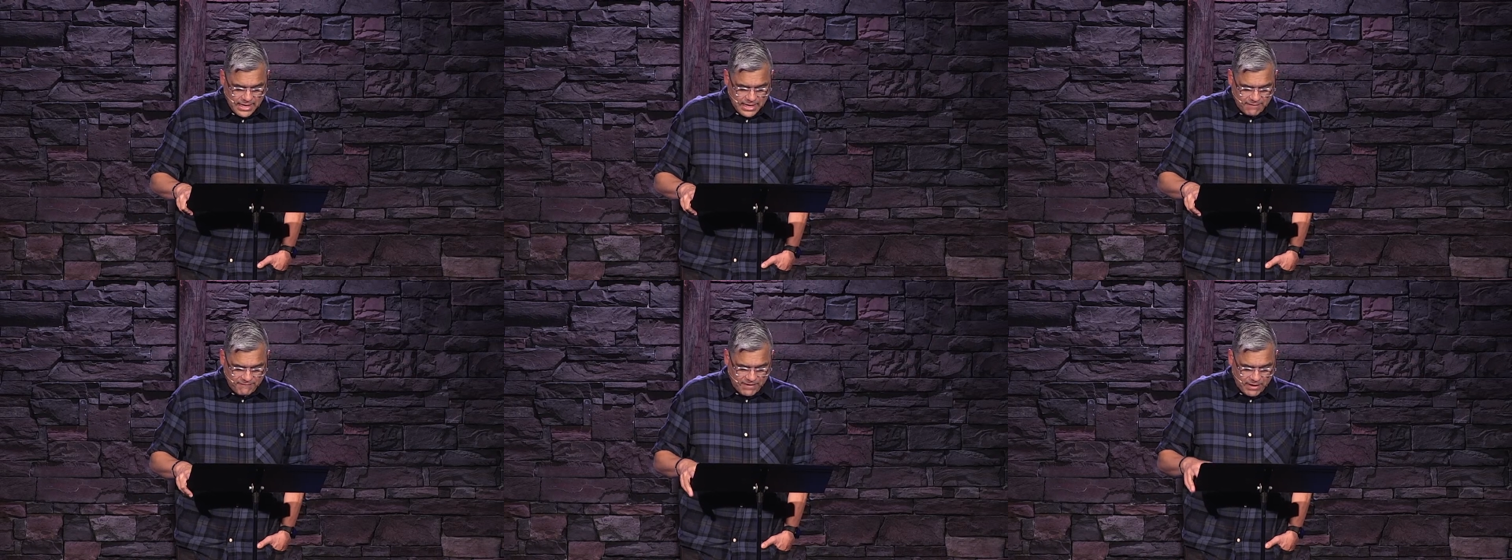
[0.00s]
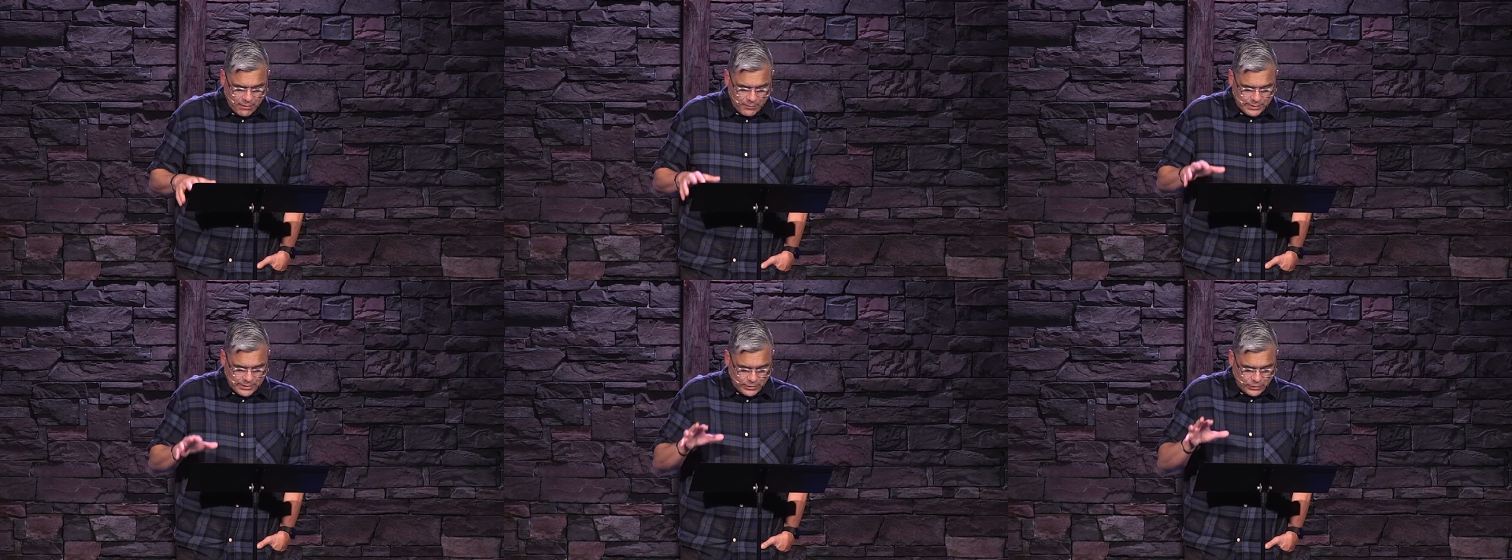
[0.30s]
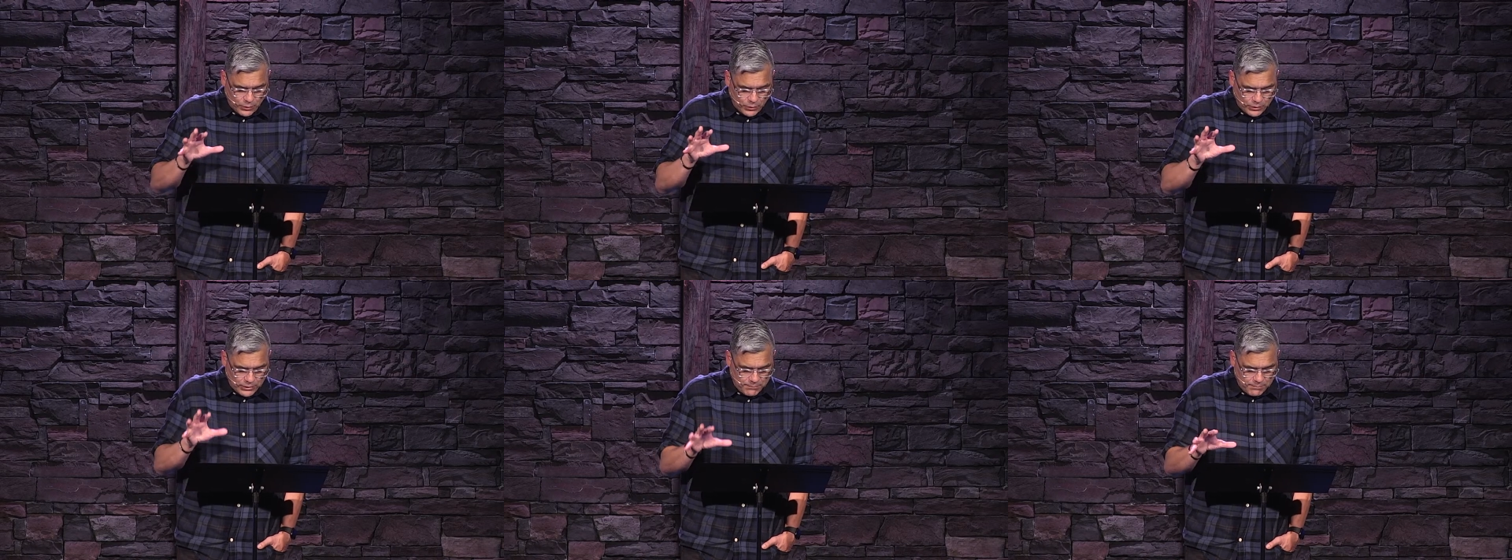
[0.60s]
of how we can
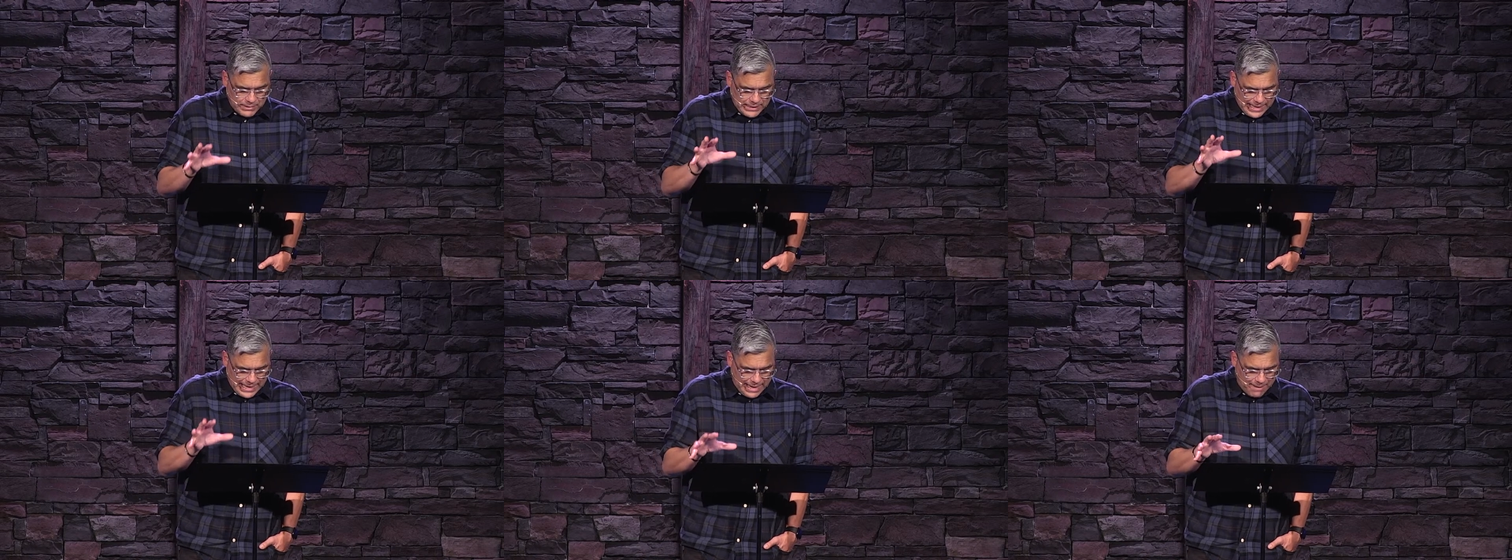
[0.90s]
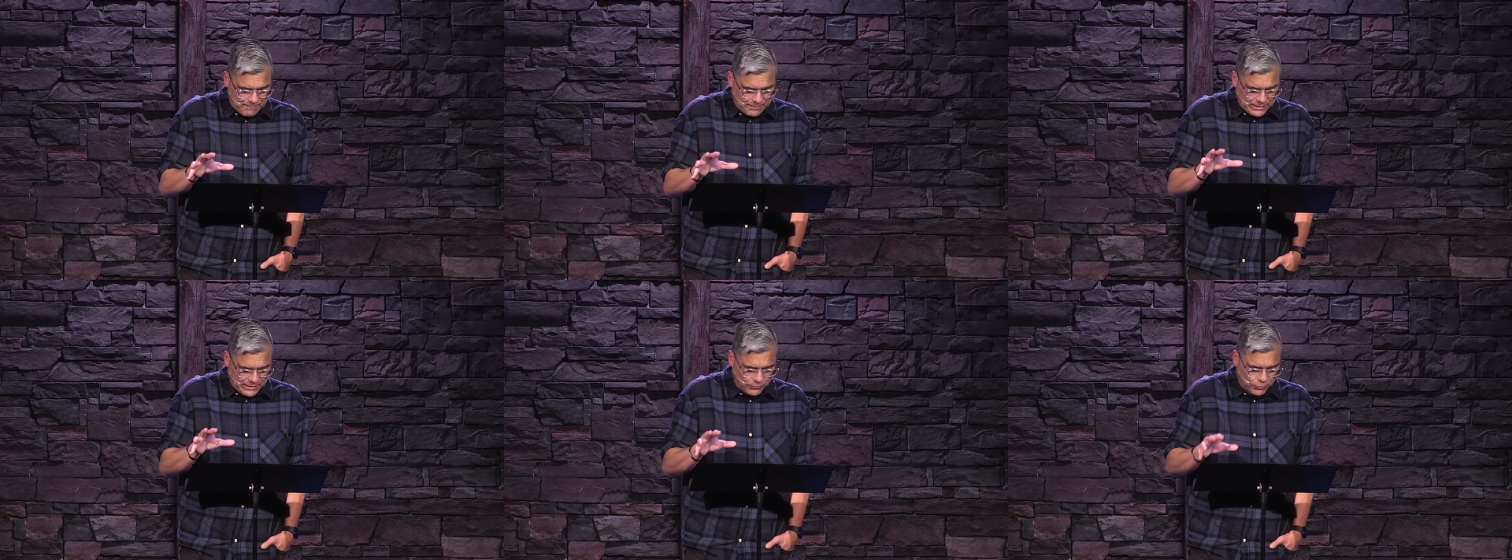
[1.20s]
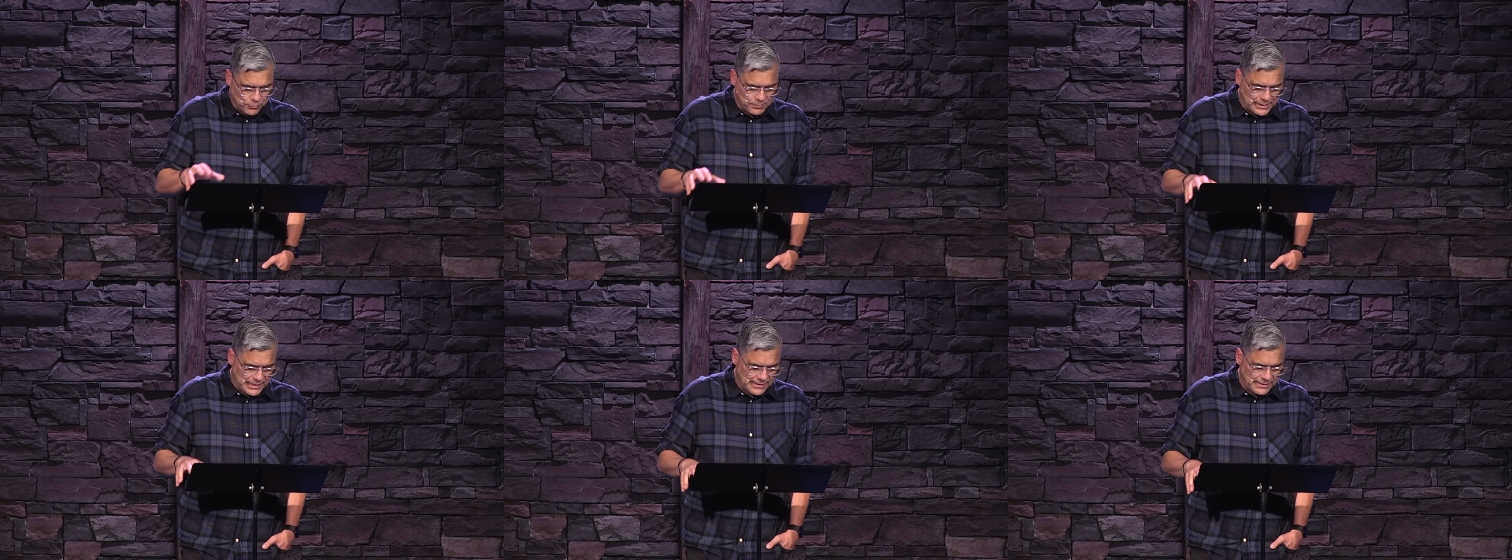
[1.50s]
only be happy in a
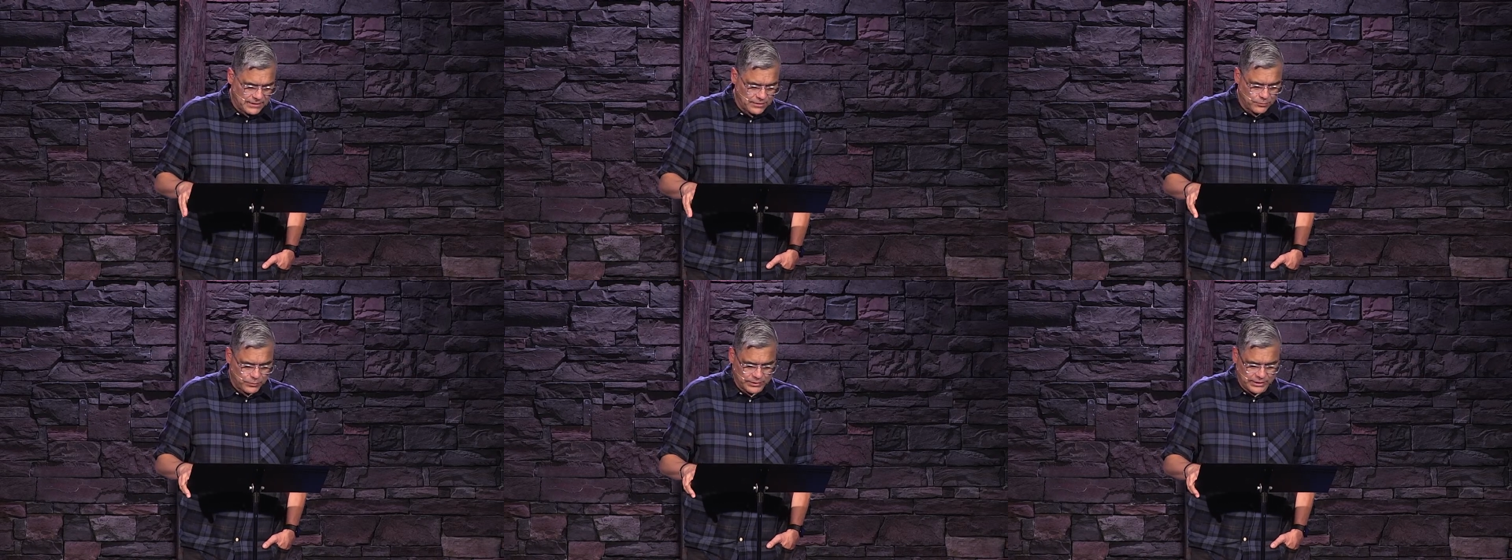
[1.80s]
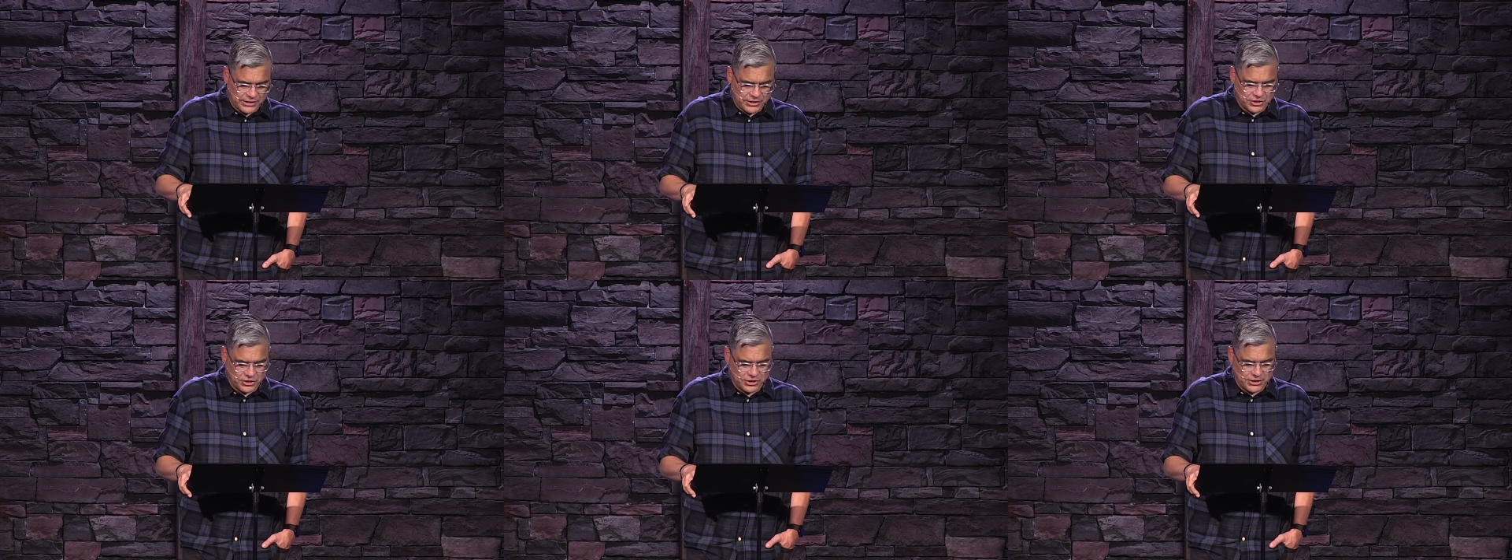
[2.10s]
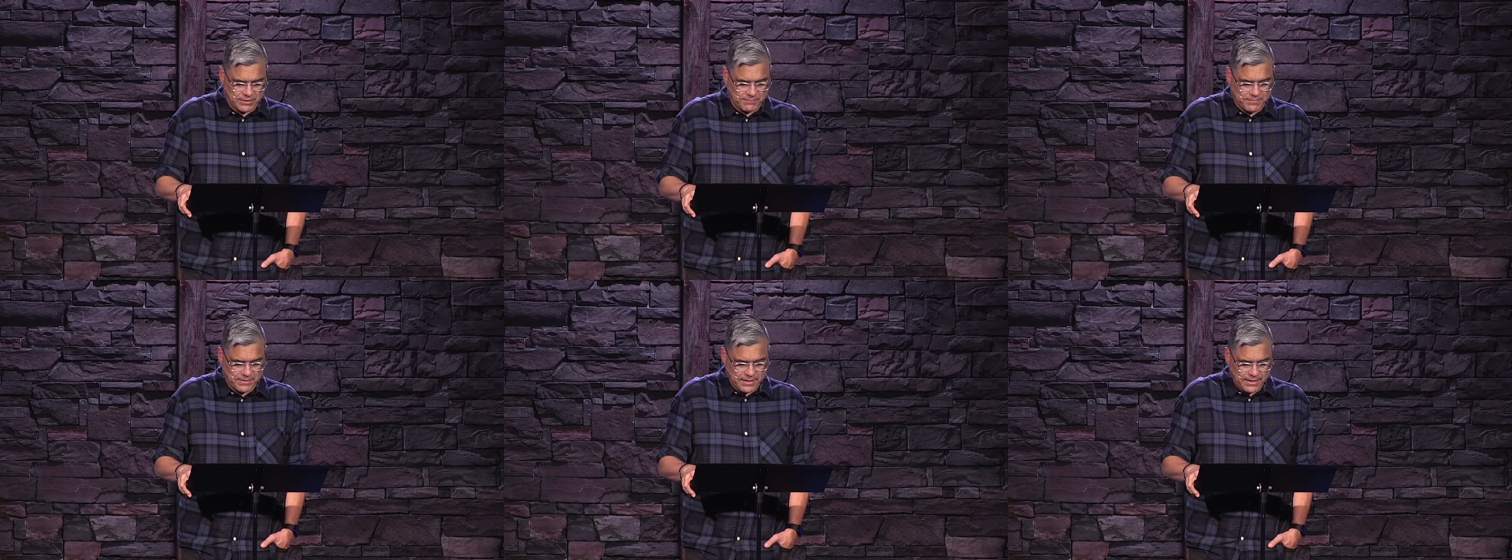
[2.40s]
romantic
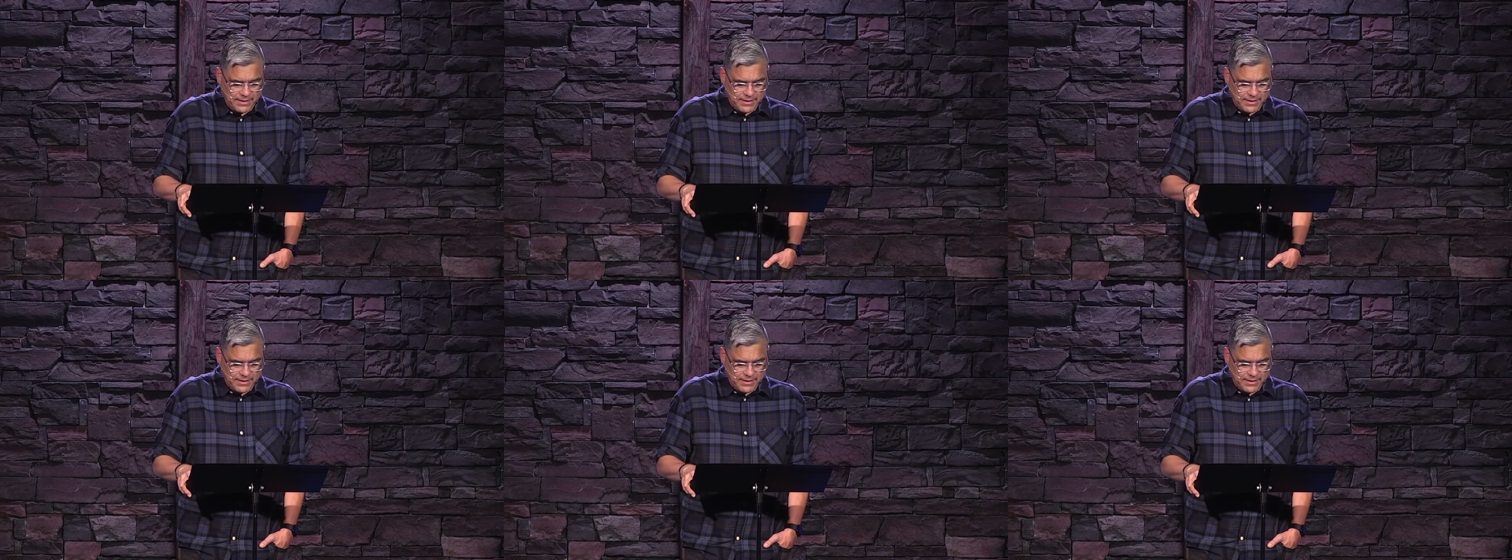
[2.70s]
relationship.